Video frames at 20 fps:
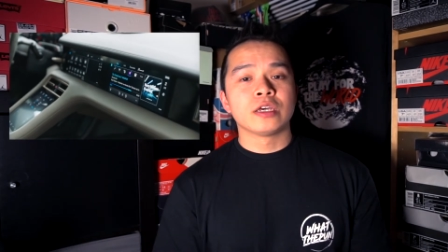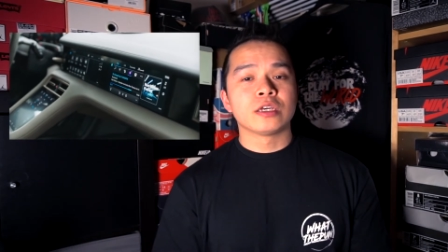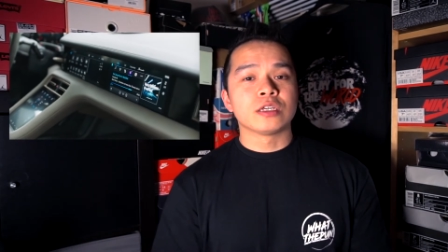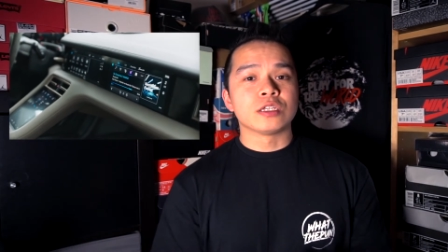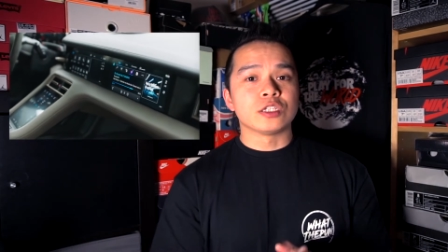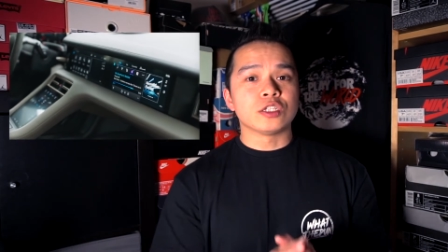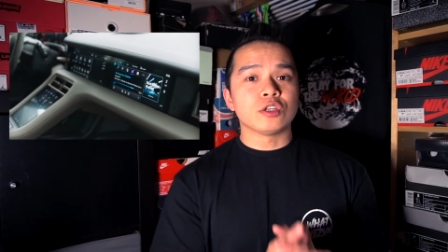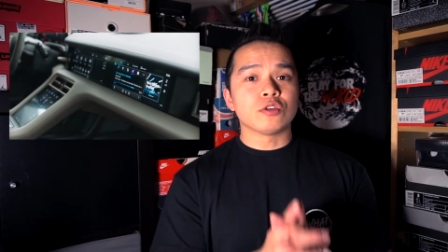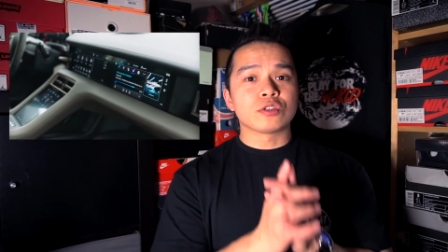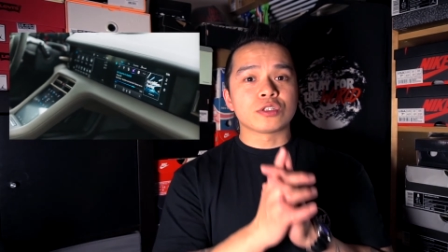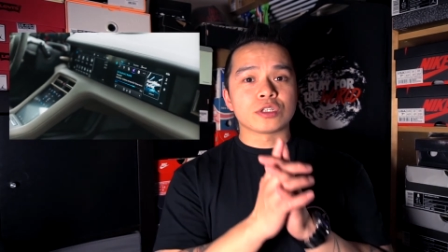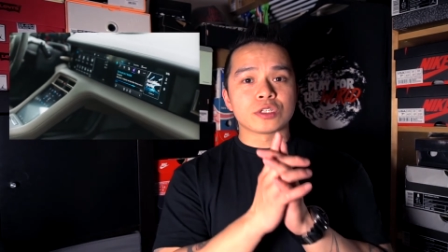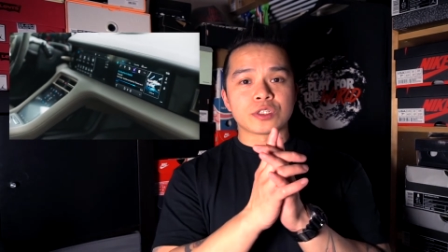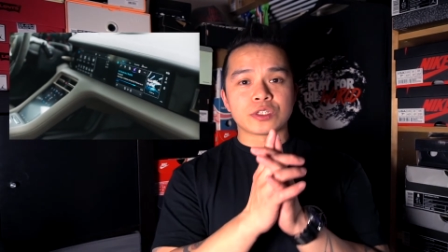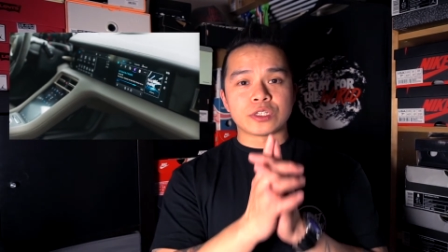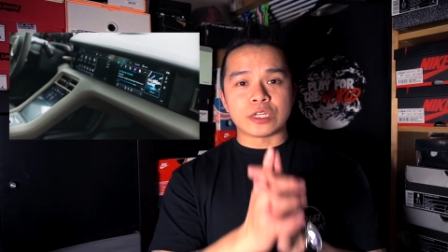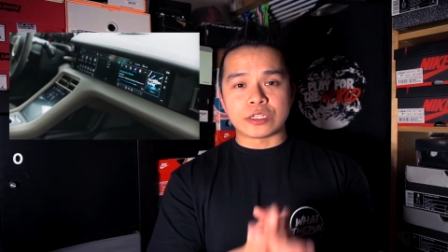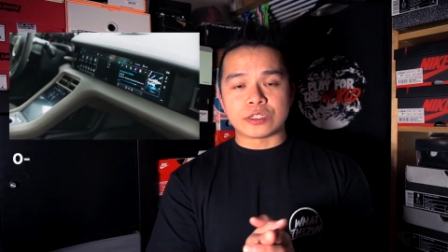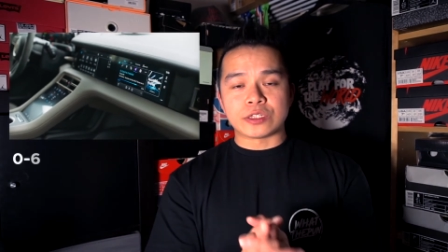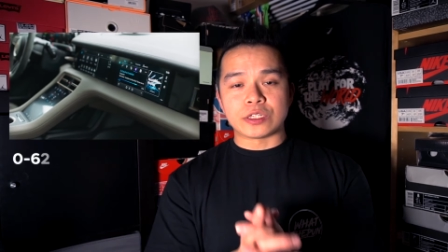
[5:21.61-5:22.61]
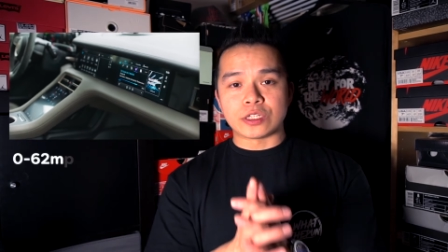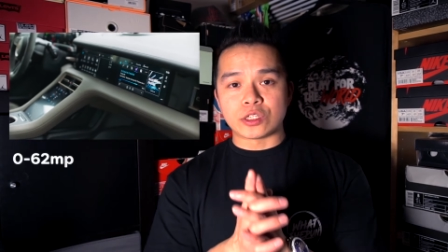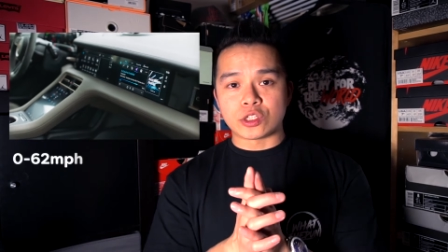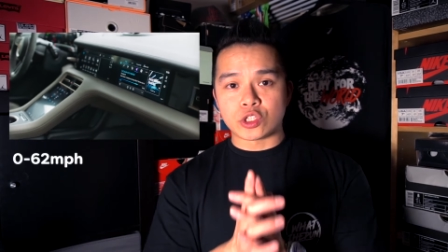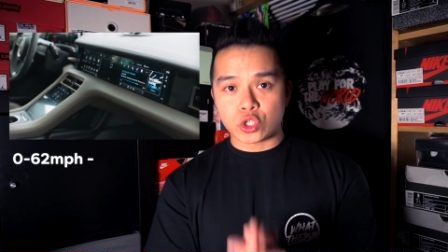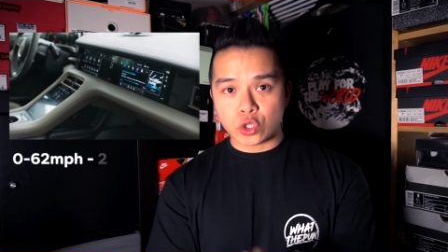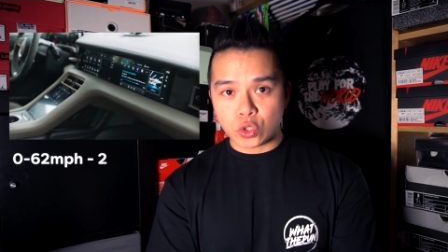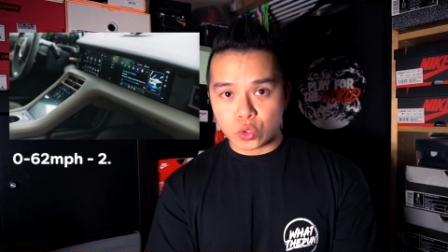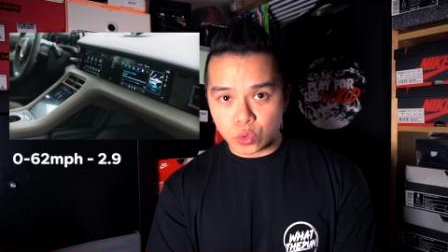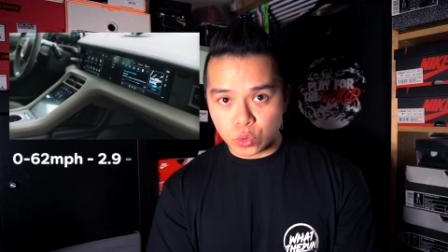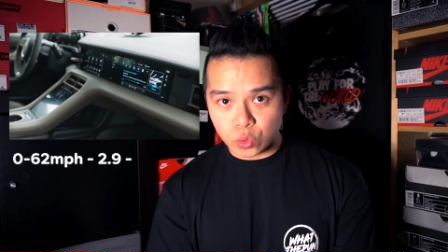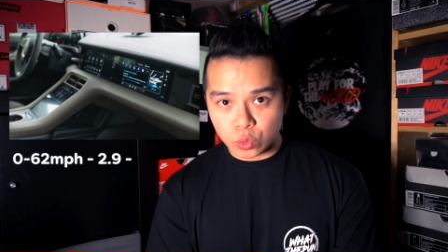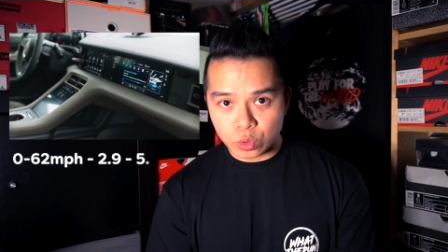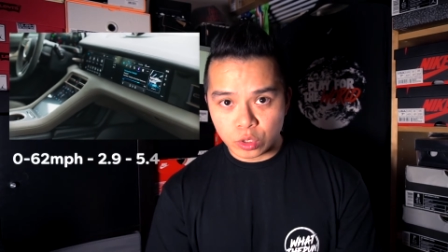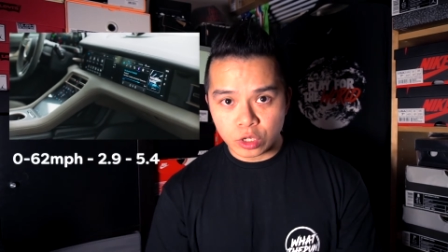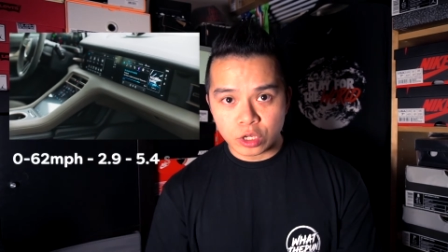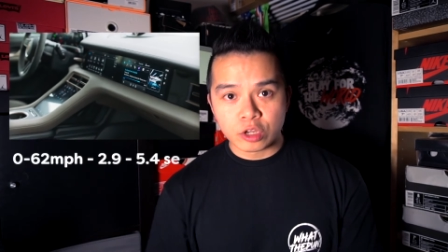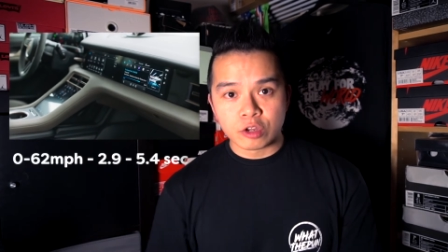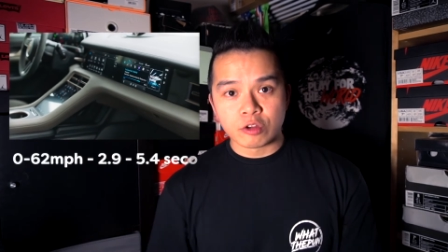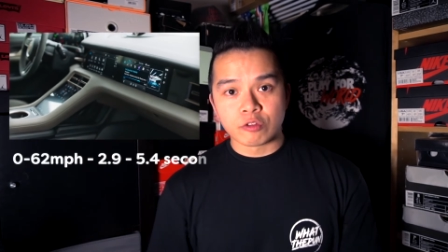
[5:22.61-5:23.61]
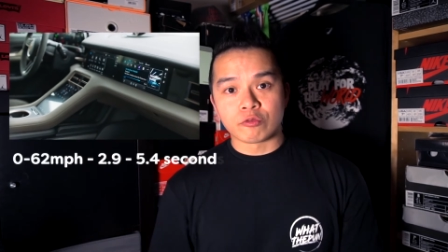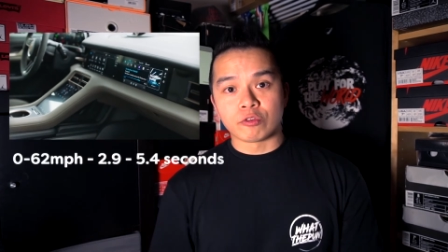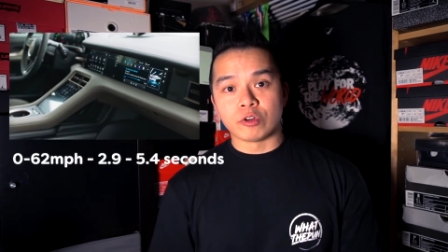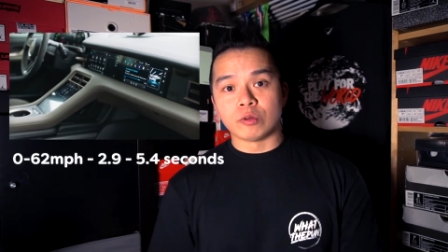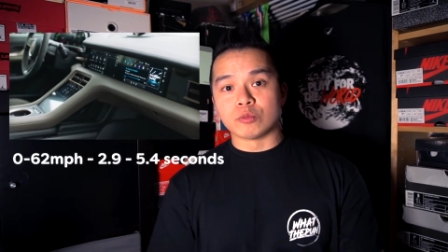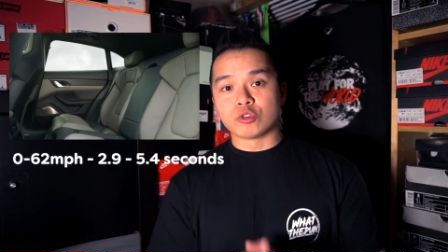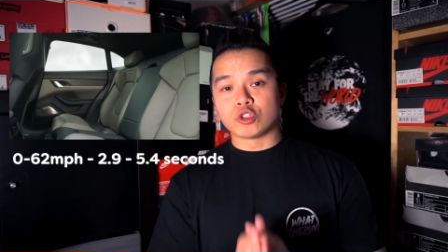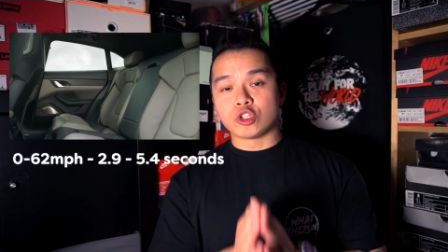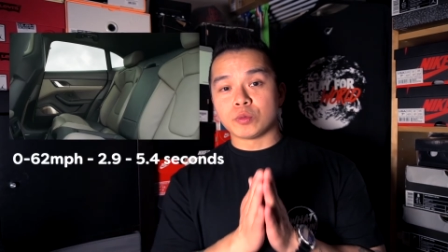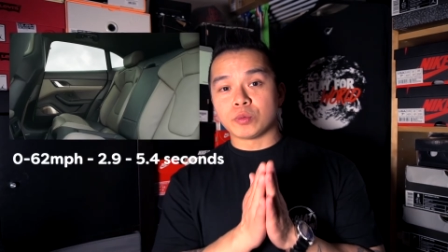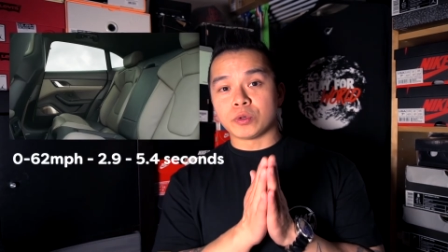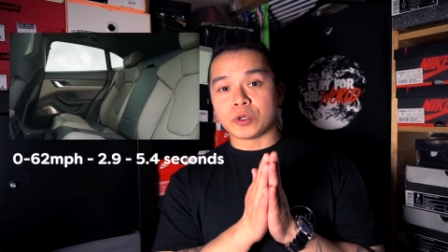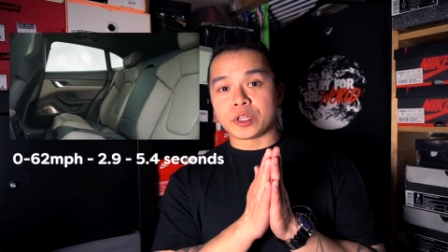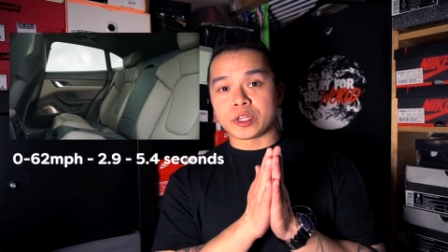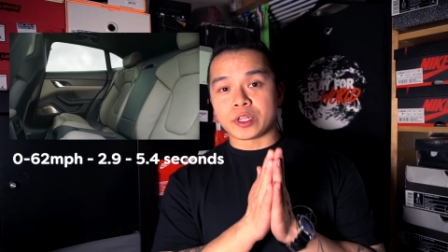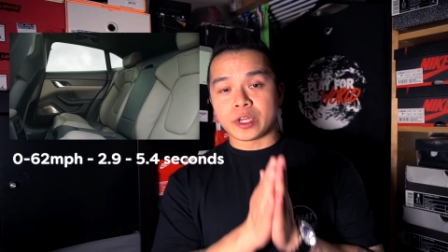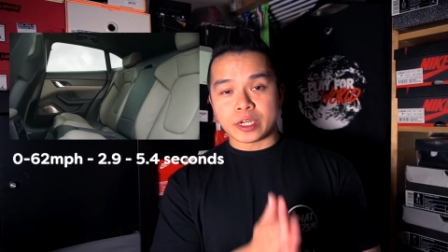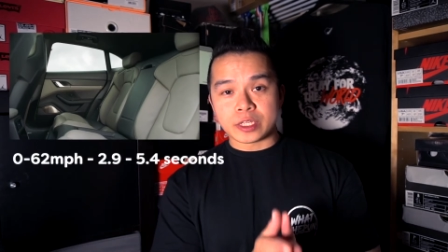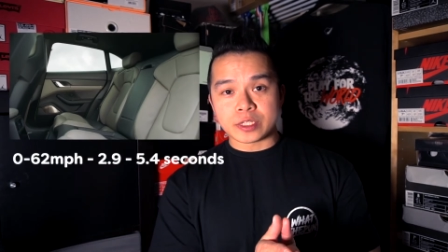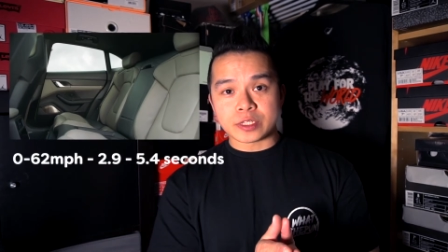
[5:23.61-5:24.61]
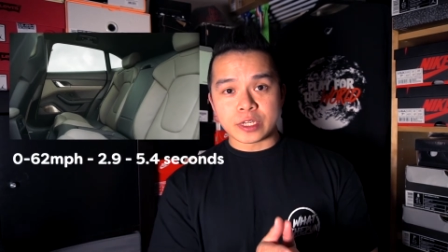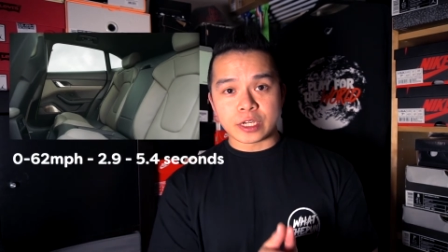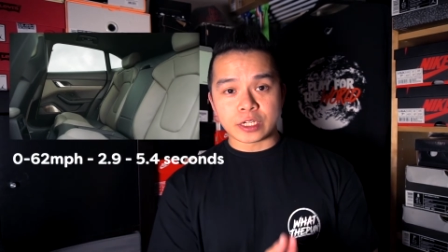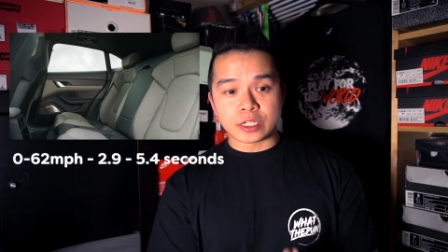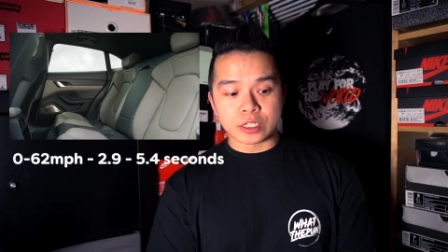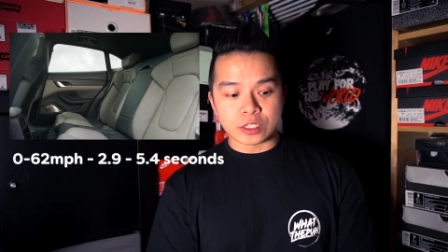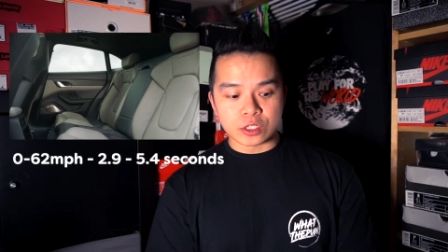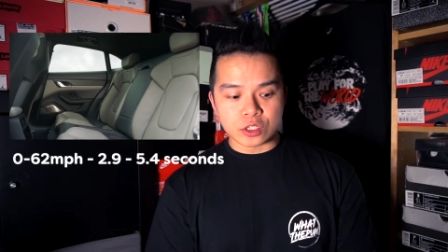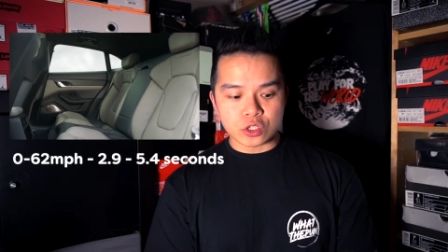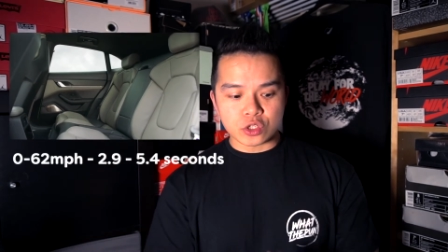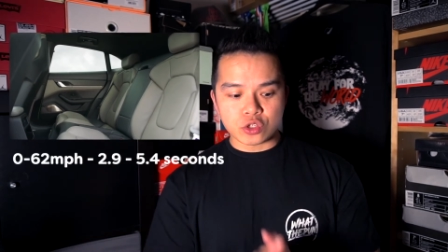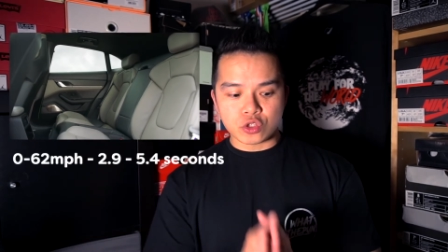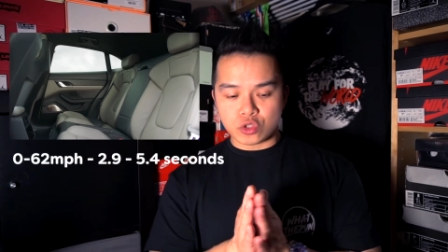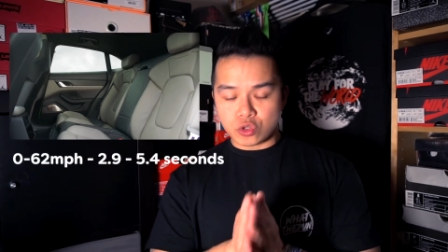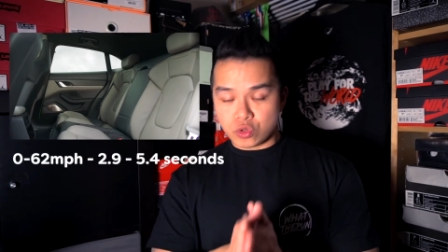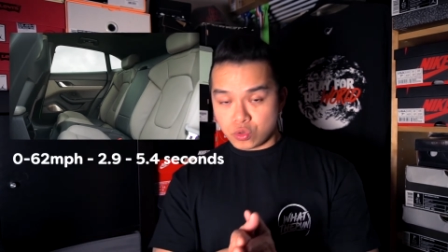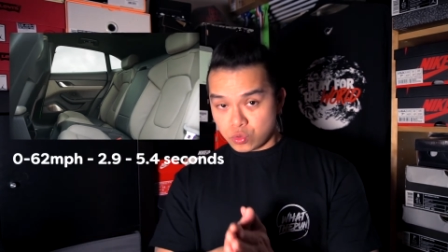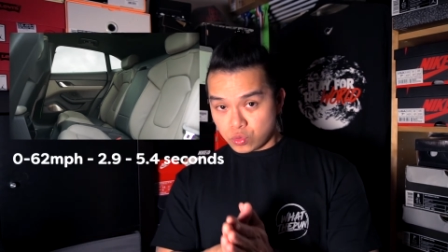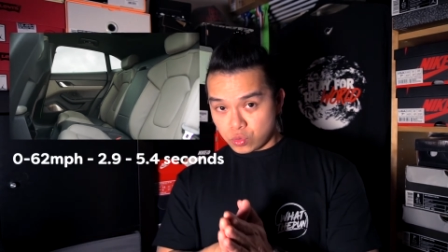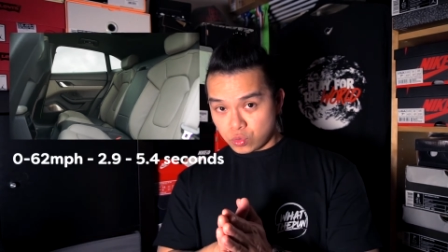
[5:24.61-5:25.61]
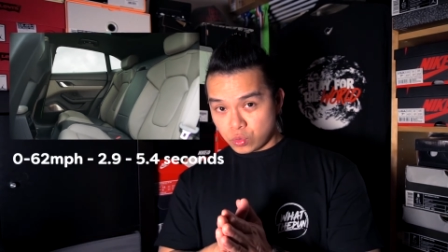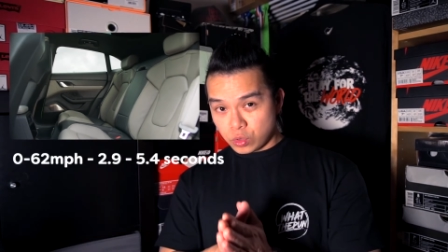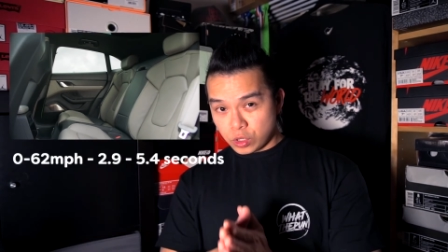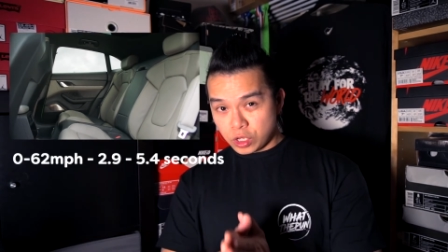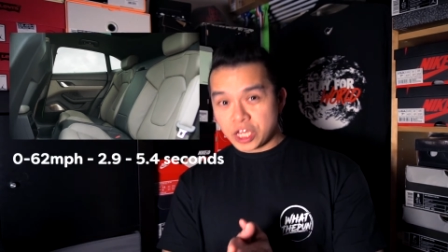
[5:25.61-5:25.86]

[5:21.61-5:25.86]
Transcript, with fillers: 0 to 62 from 2.9 seconds to